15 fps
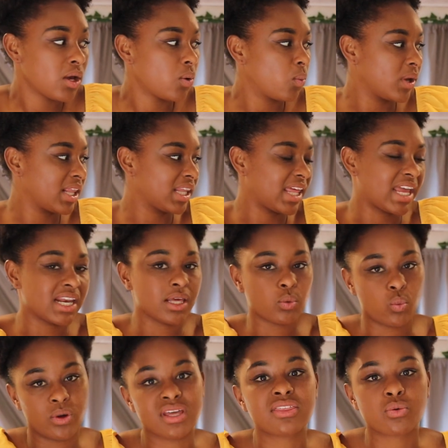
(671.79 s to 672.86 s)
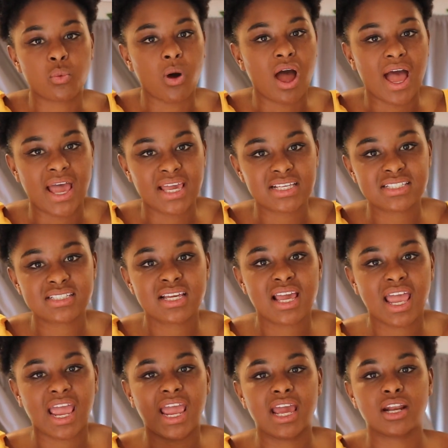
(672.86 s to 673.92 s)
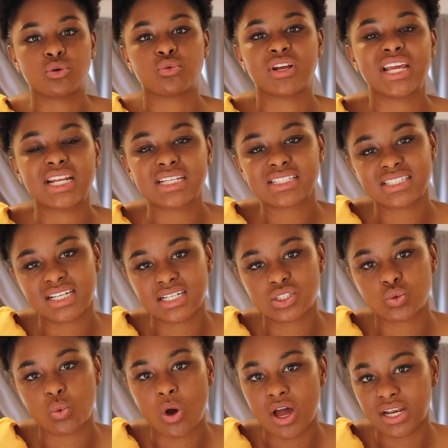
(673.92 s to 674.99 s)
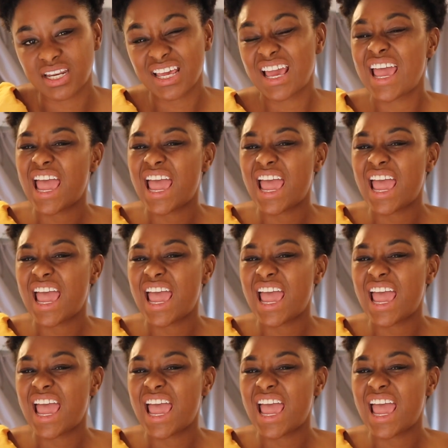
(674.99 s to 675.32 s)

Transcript: We laid it widthwise, and Reed is 6'1",